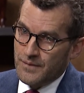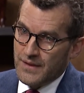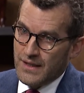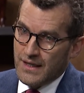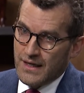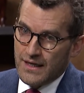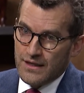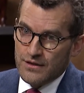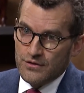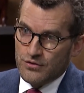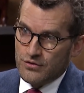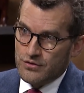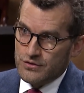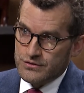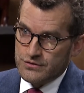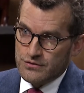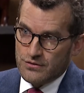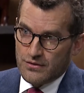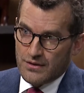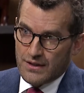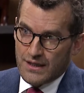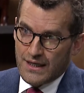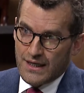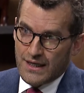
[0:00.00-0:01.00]
and
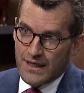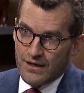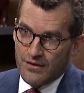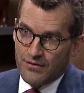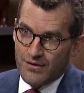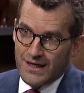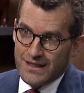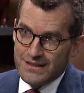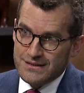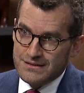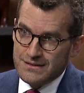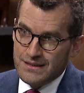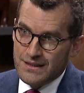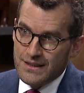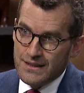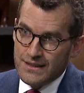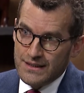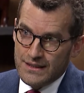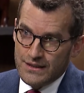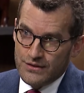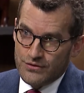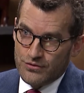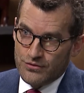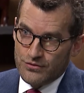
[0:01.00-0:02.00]
also how, as
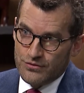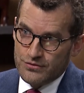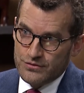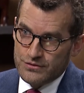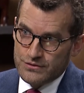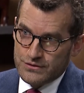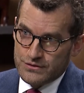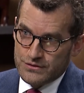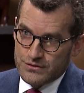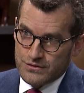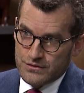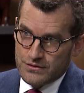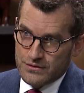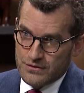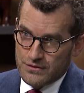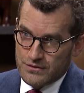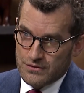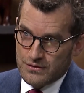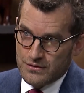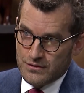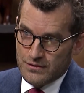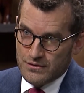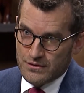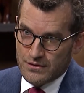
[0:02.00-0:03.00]
leaders,
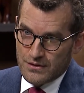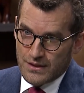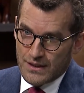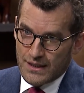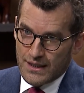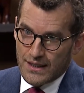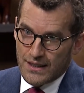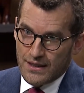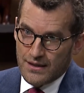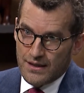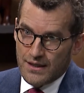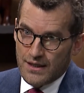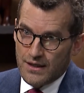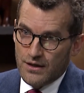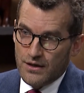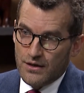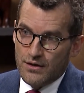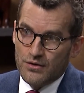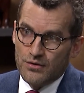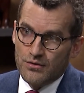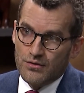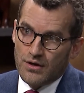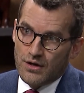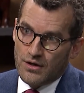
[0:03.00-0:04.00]
how,
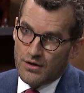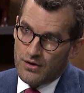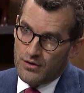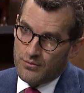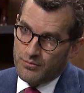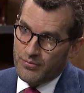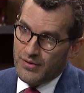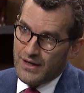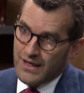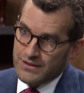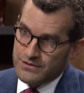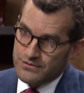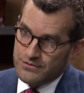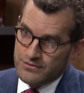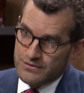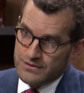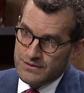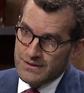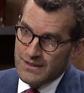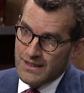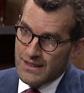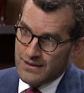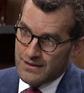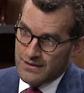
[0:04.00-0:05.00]
how are pastors
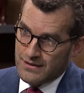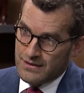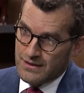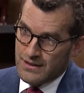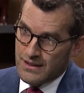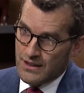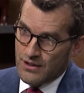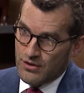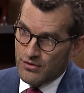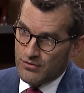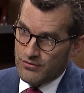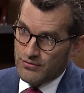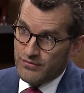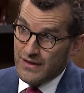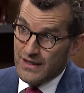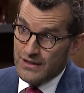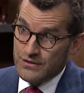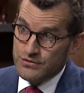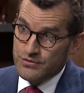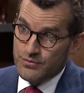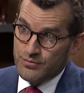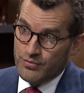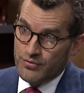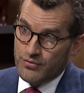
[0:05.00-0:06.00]
taken care of
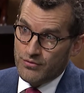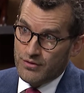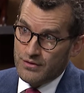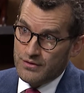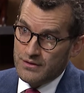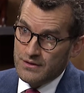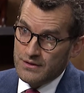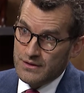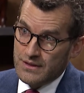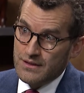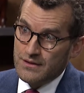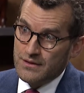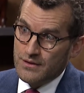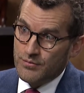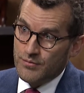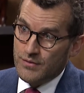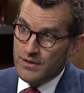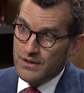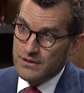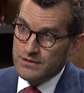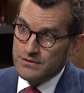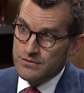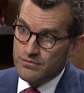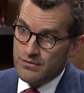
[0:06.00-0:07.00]
and supported in their
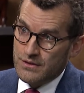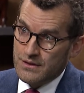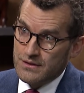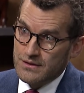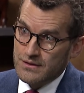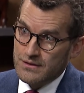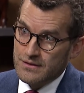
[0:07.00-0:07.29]
ministry?